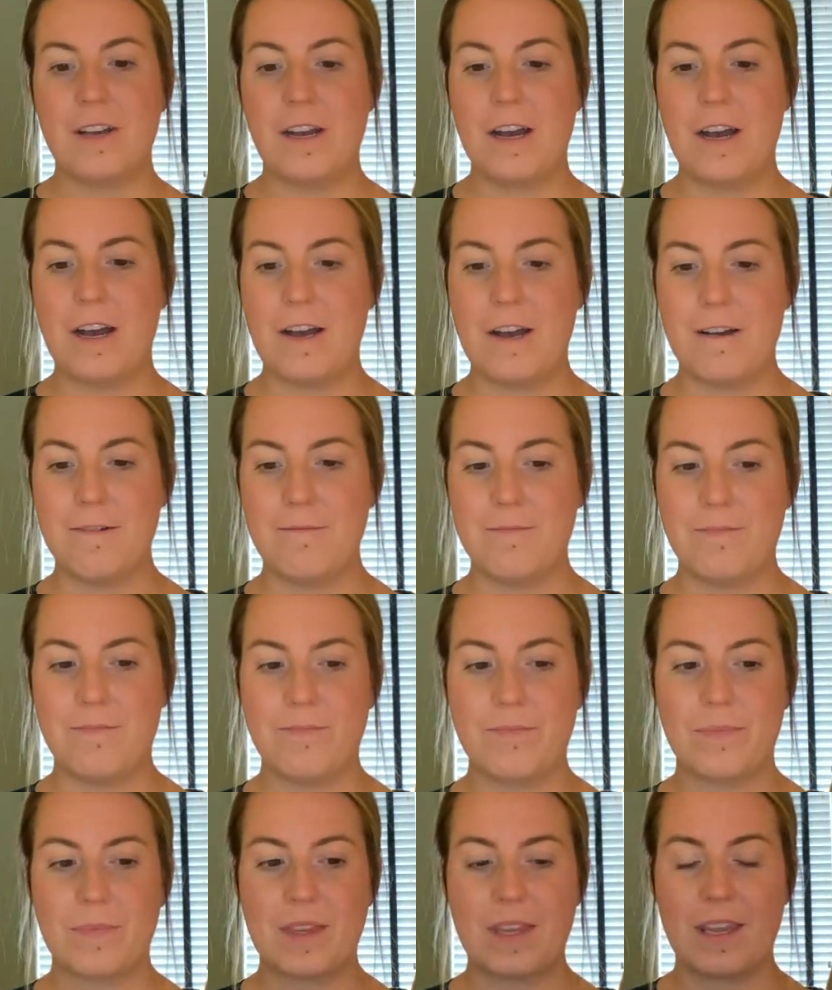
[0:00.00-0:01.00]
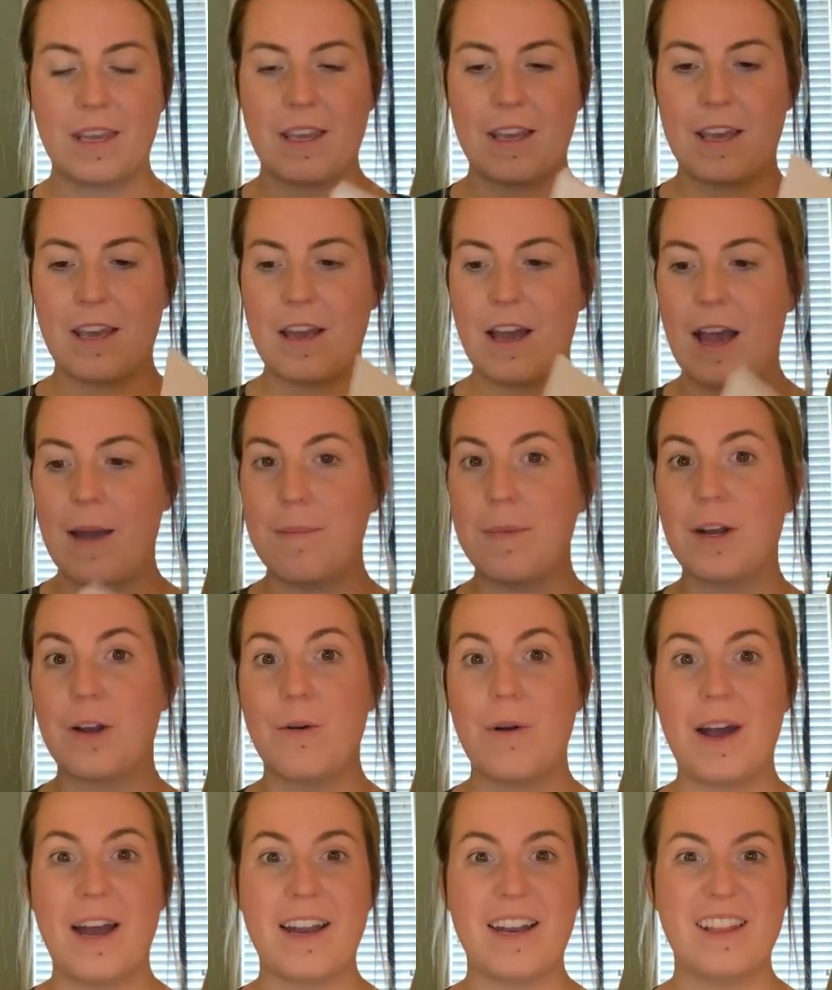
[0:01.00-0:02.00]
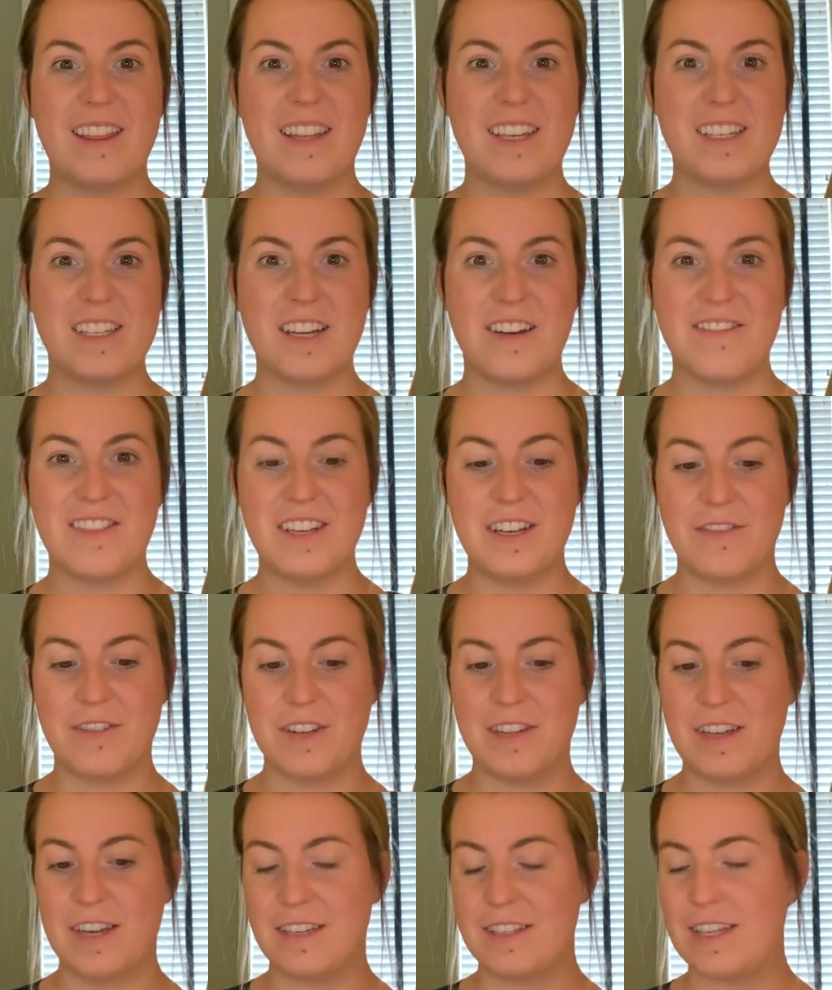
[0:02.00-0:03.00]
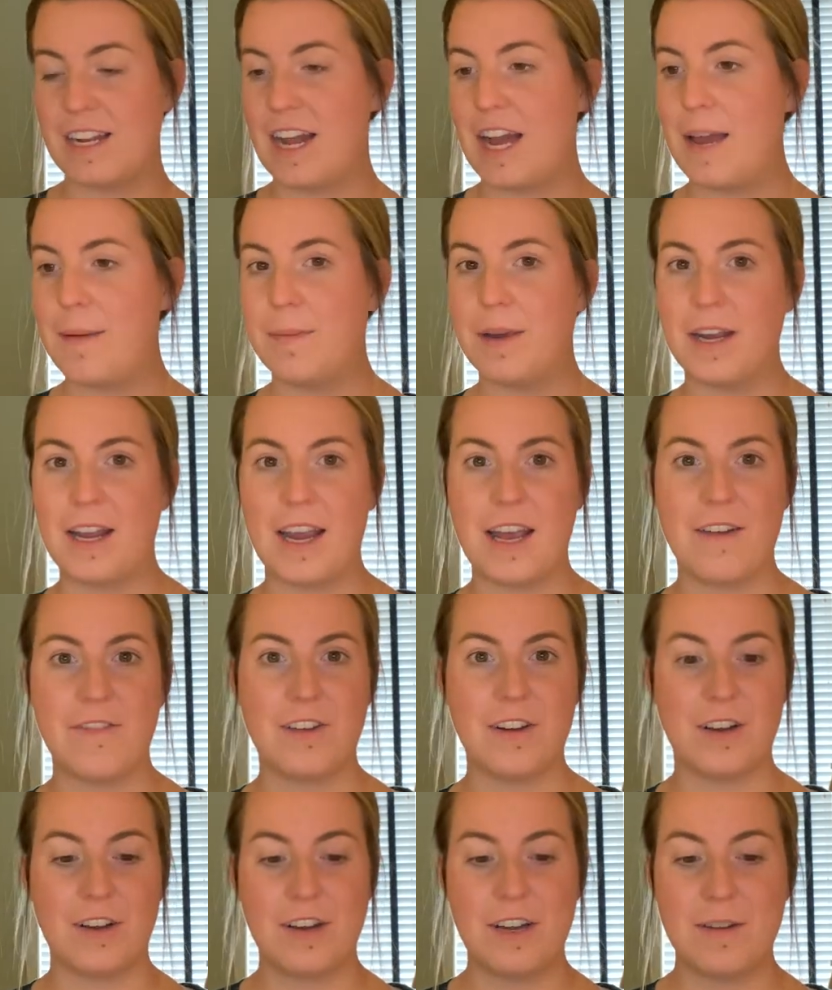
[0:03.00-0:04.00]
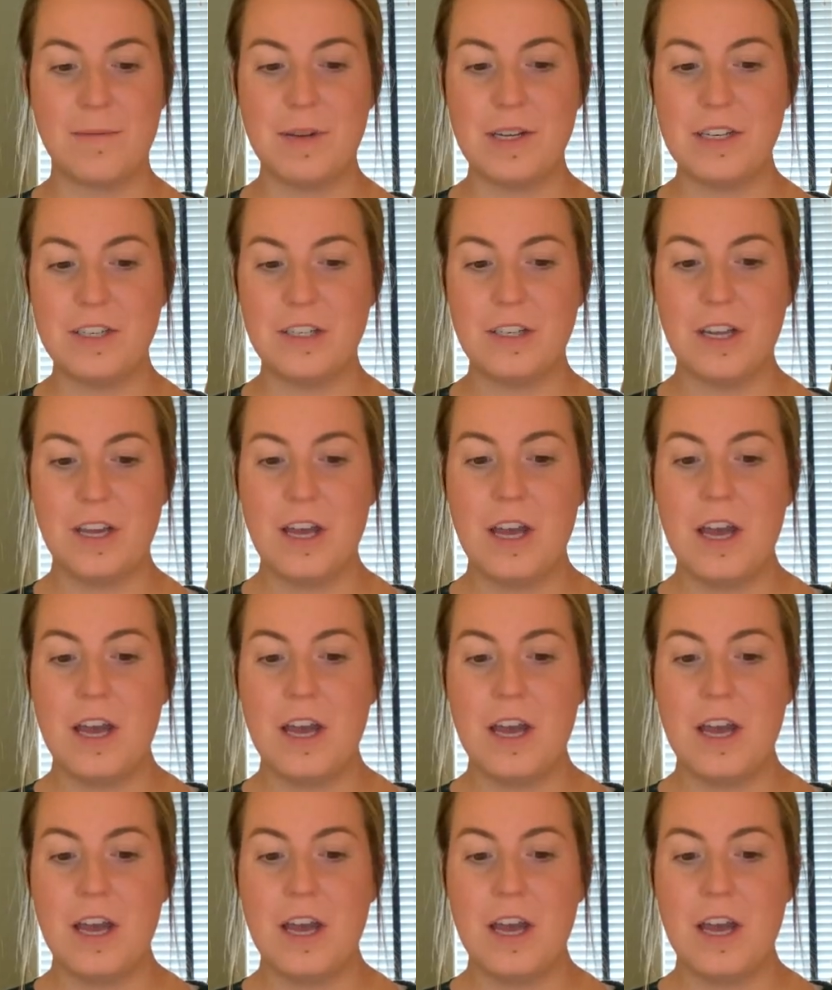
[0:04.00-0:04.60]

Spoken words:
I'm gonna go ahead and list off the different things that I'm gonna have in our image,